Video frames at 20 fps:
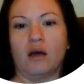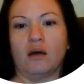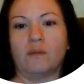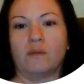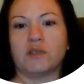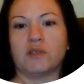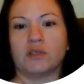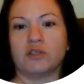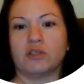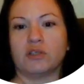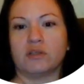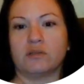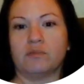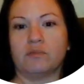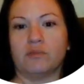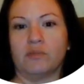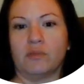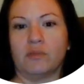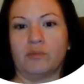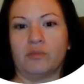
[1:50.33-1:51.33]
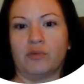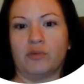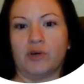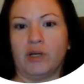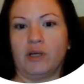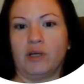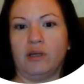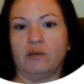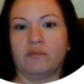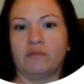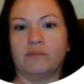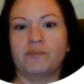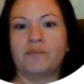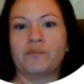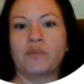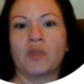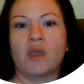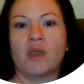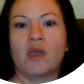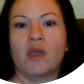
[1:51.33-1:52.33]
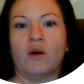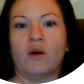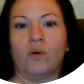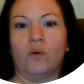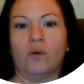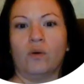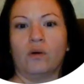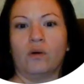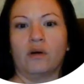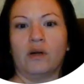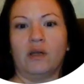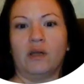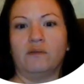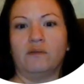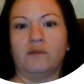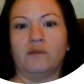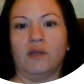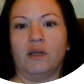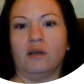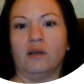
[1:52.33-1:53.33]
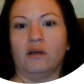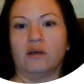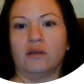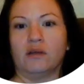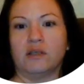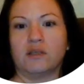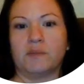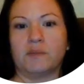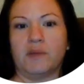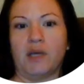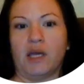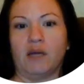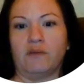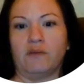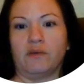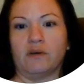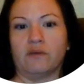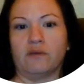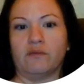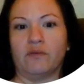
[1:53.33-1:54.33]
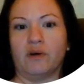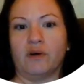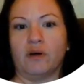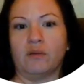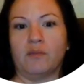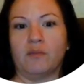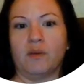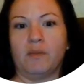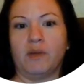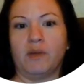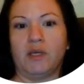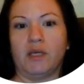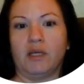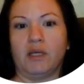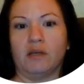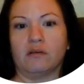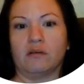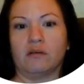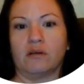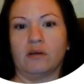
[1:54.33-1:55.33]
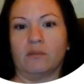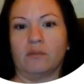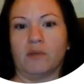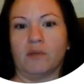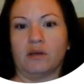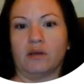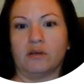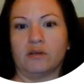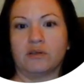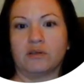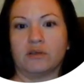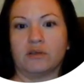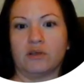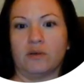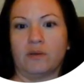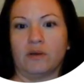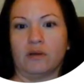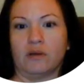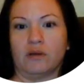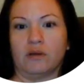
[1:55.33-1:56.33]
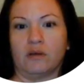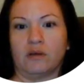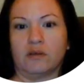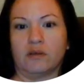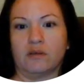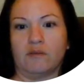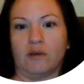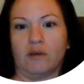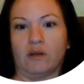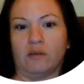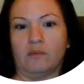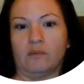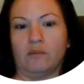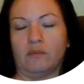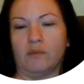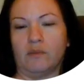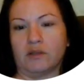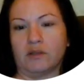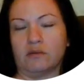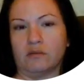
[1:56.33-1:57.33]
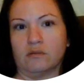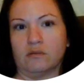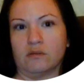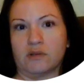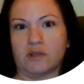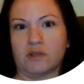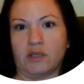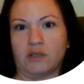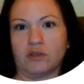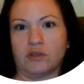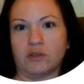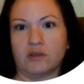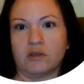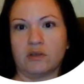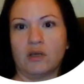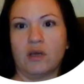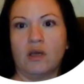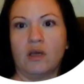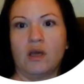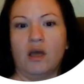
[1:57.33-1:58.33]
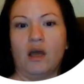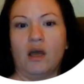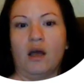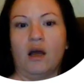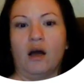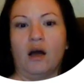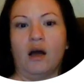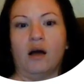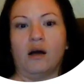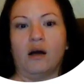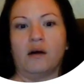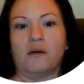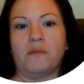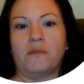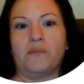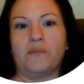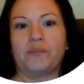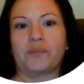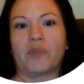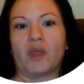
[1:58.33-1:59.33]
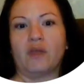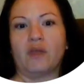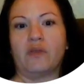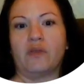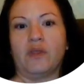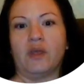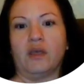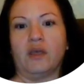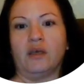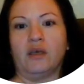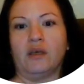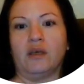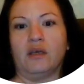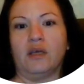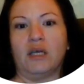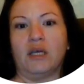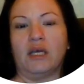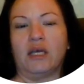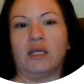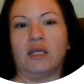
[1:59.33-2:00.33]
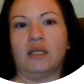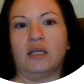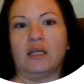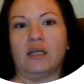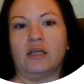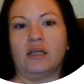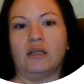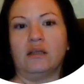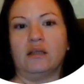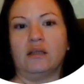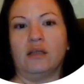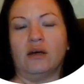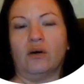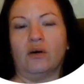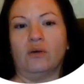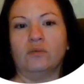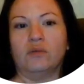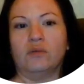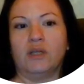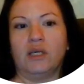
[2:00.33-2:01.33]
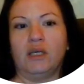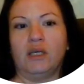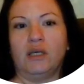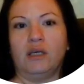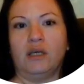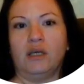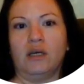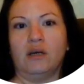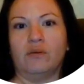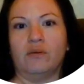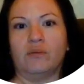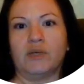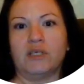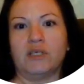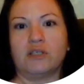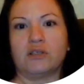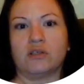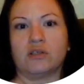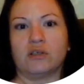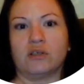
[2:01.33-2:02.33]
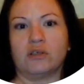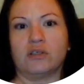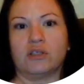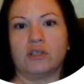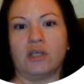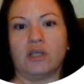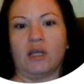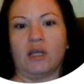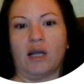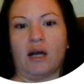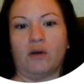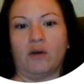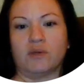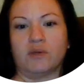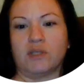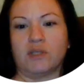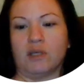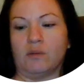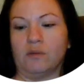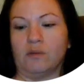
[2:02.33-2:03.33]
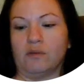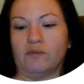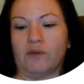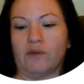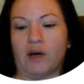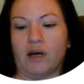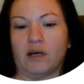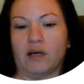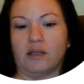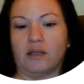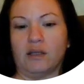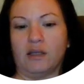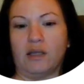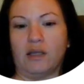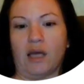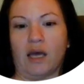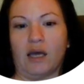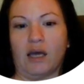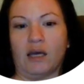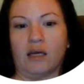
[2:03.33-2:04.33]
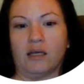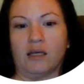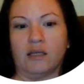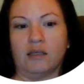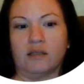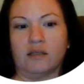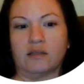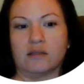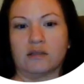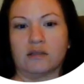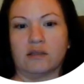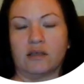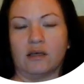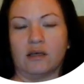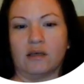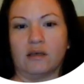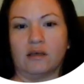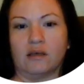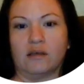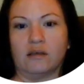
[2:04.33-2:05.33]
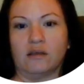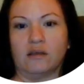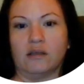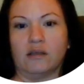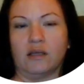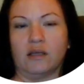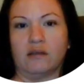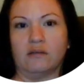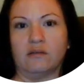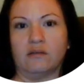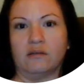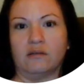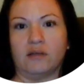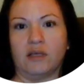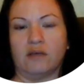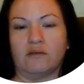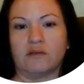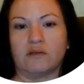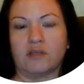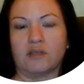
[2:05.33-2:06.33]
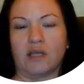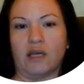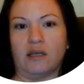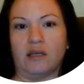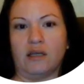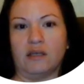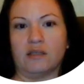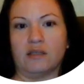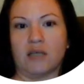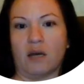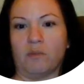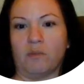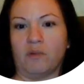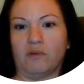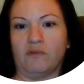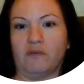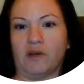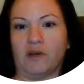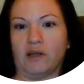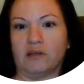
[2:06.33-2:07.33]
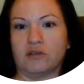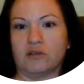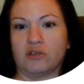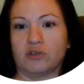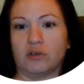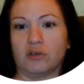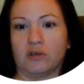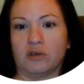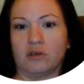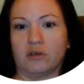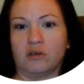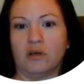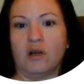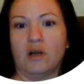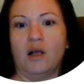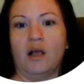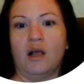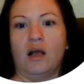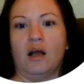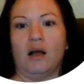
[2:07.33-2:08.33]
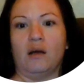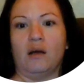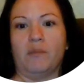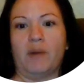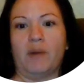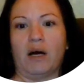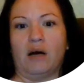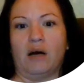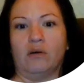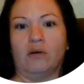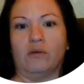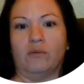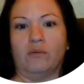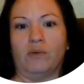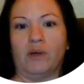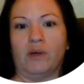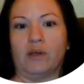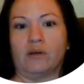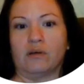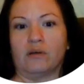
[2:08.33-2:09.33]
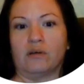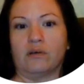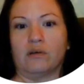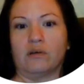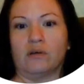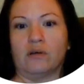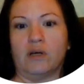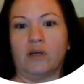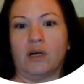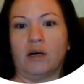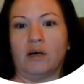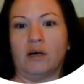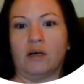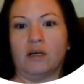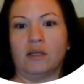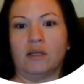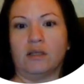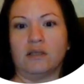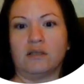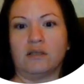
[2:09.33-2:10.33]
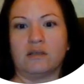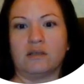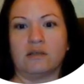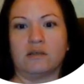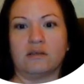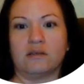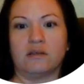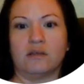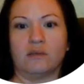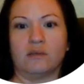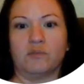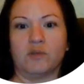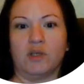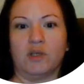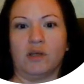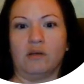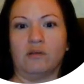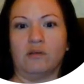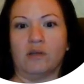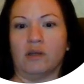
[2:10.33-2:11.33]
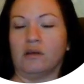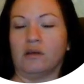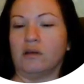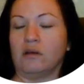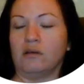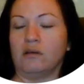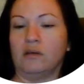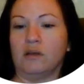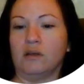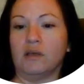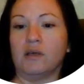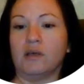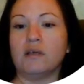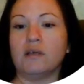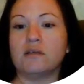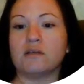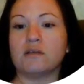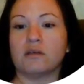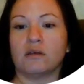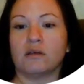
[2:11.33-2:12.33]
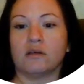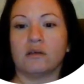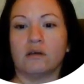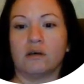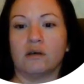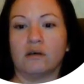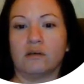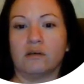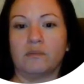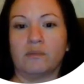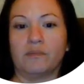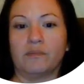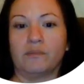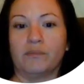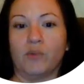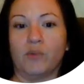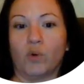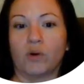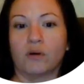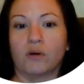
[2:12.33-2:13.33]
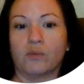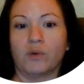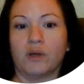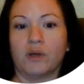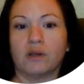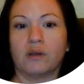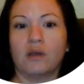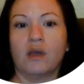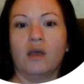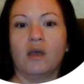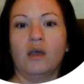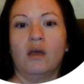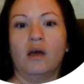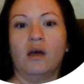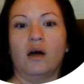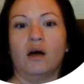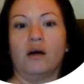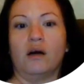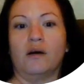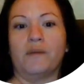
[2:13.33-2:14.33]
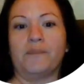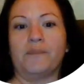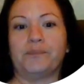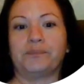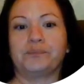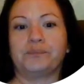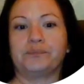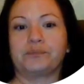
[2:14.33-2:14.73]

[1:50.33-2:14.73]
such as preening, or if they learn this behavior from mimicking their mothers during their developmental stages. Um, the the only research I was able to find that gives any type of answer about whether or not this is something that the geese are born with um,